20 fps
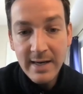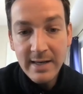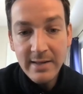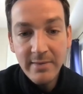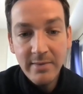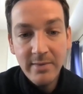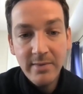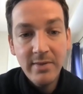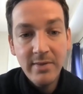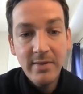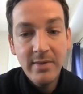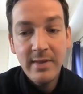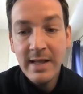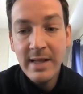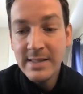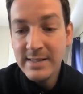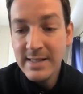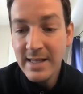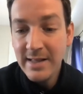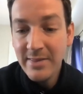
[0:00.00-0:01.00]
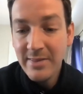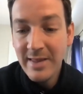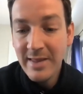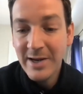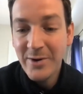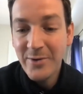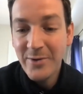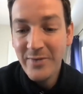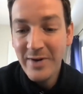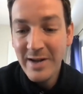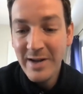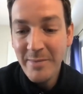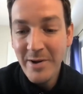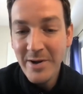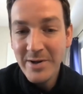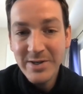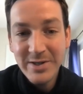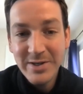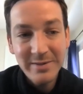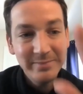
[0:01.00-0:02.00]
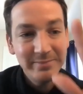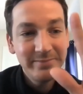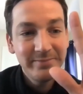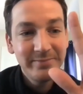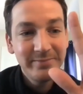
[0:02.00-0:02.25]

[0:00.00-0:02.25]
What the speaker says: right, that's it. Thank you very much.